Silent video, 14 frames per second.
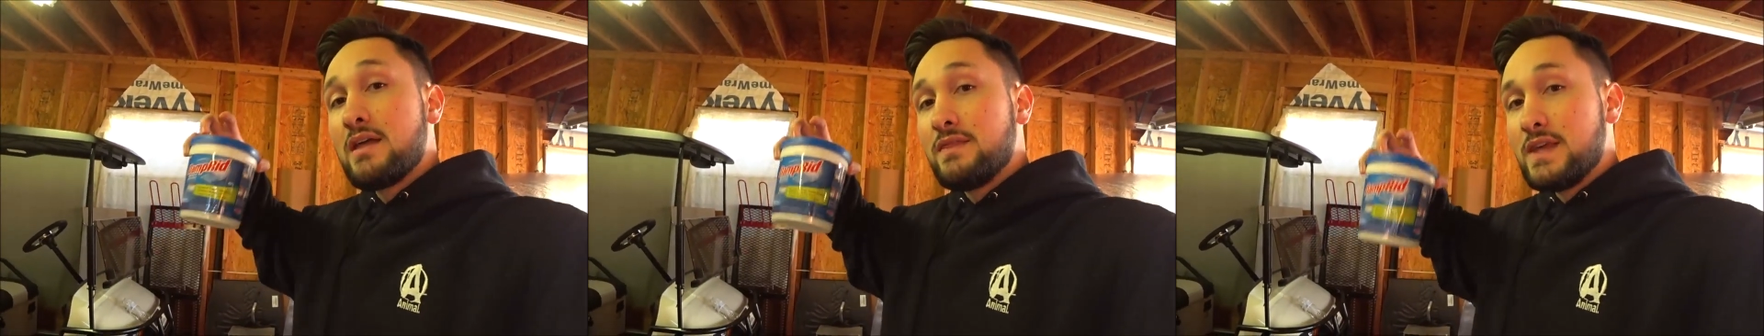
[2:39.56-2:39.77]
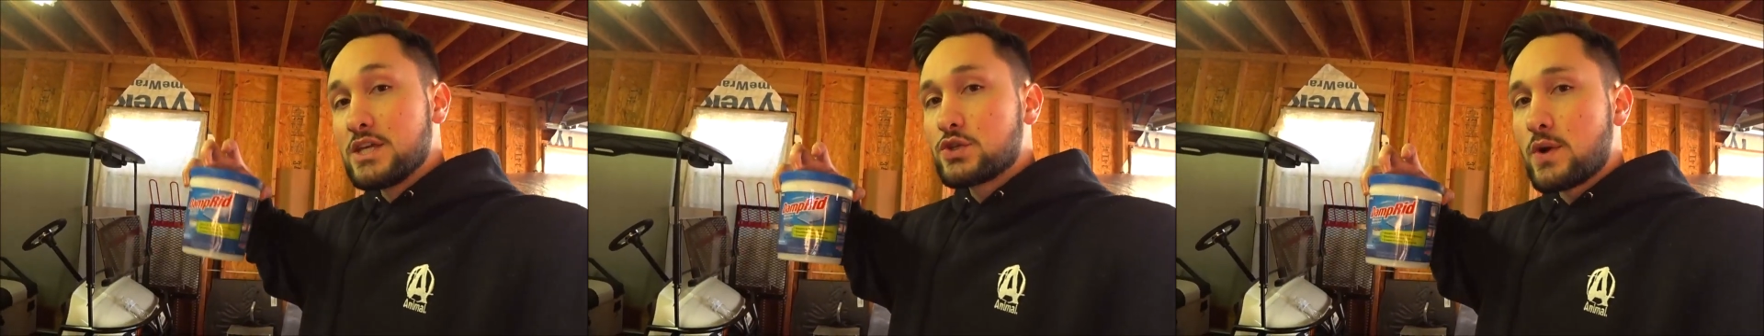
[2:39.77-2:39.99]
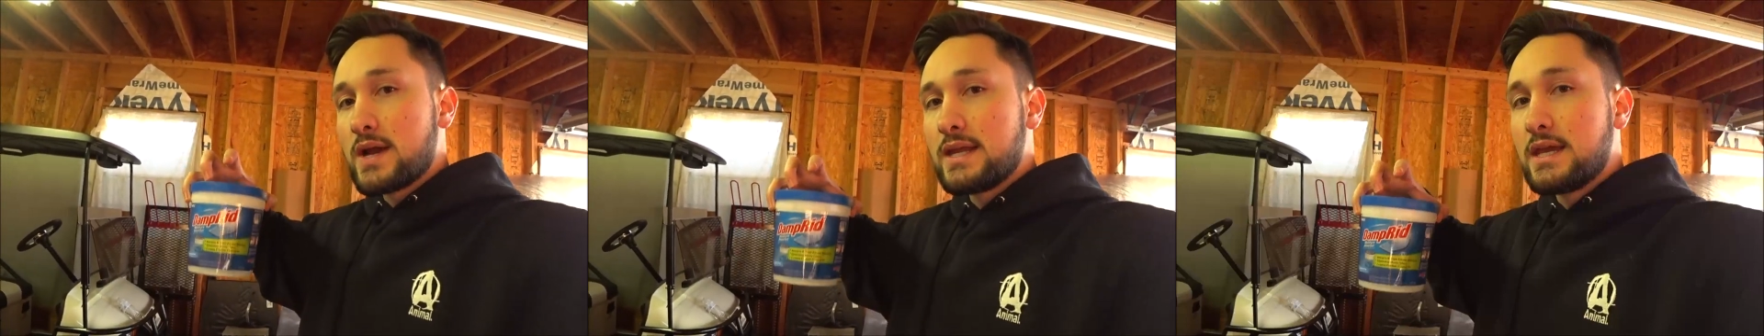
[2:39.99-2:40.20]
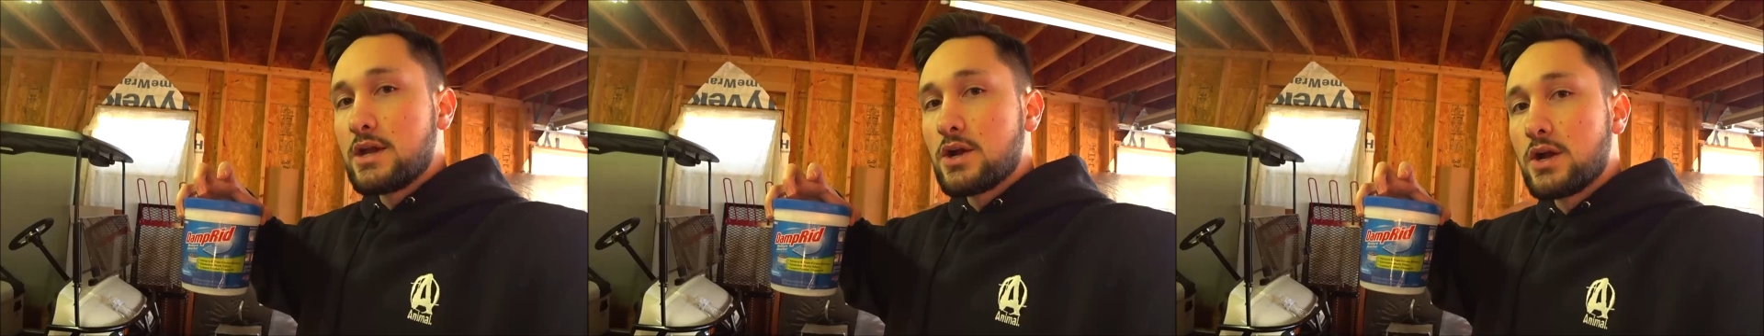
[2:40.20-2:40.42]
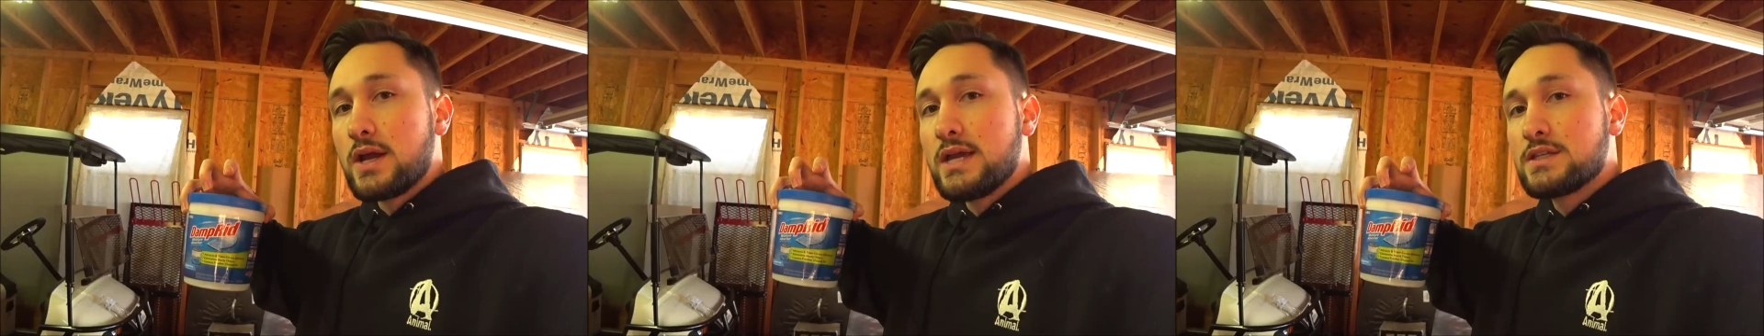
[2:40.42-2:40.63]
This right
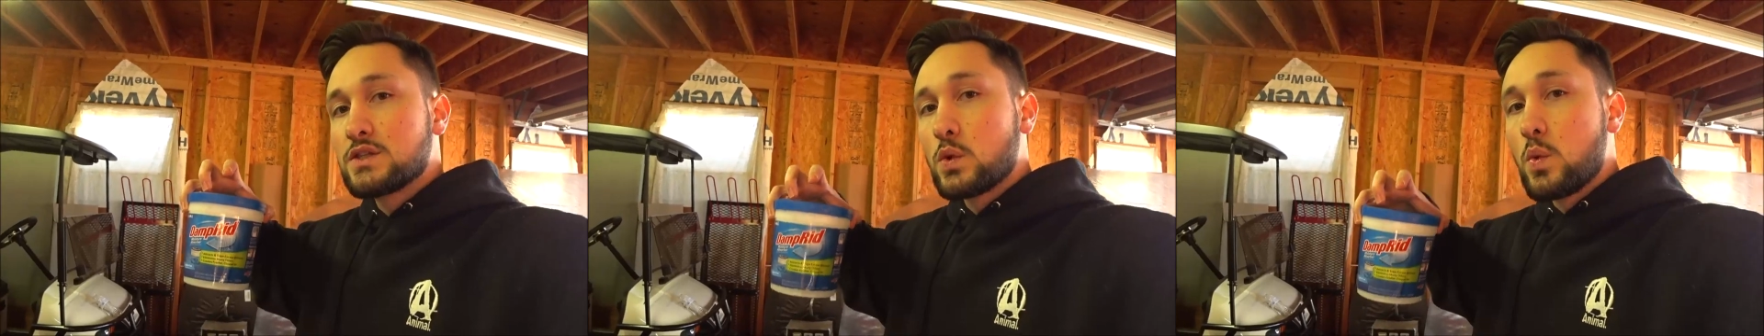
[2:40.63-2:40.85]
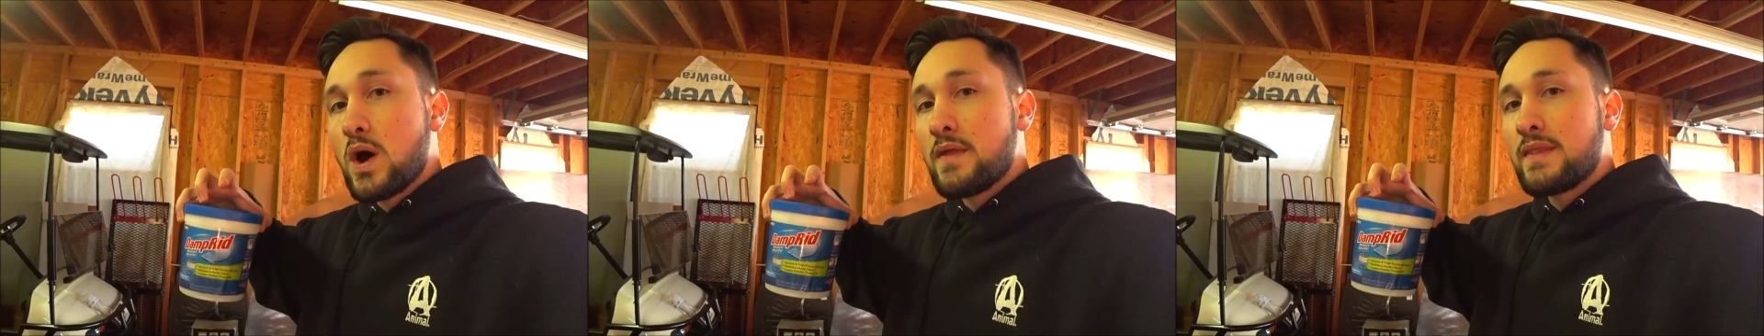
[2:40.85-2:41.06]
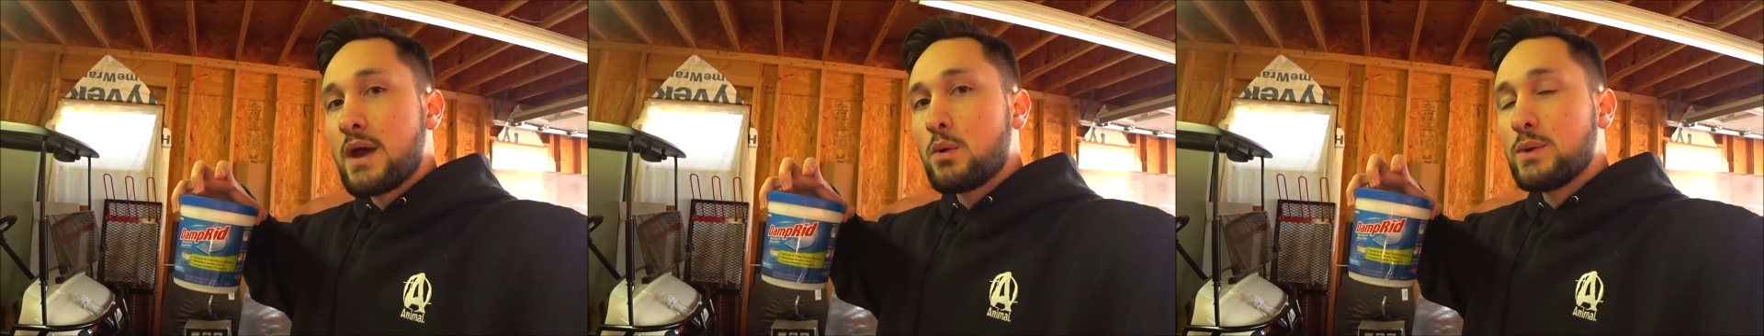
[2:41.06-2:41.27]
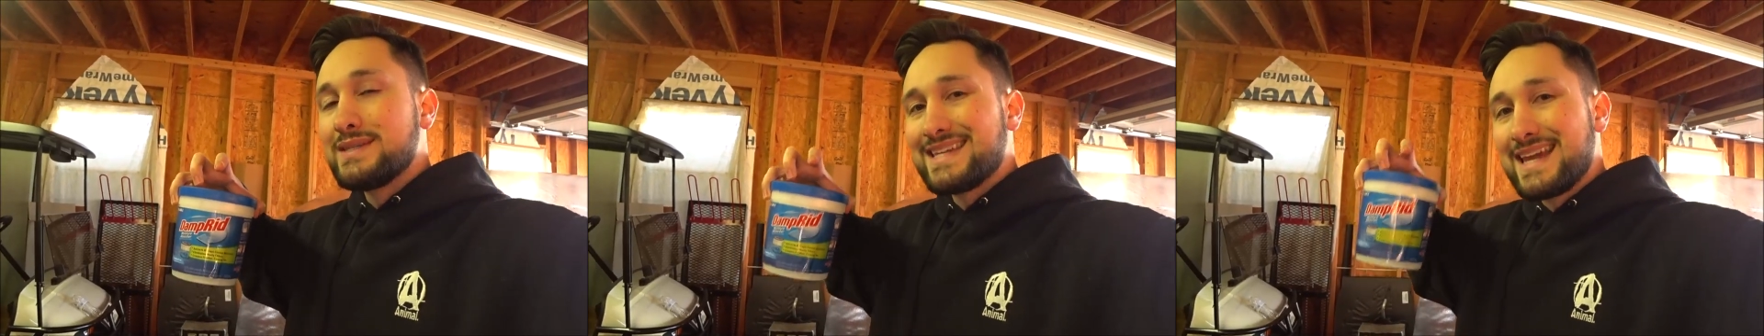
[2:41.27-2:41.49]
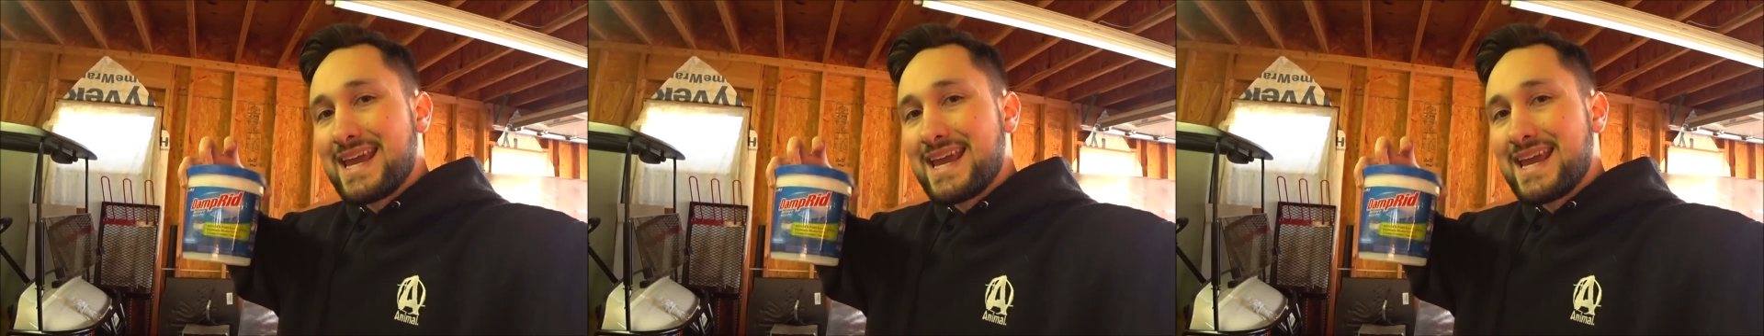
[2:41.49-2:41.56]
here is the one that was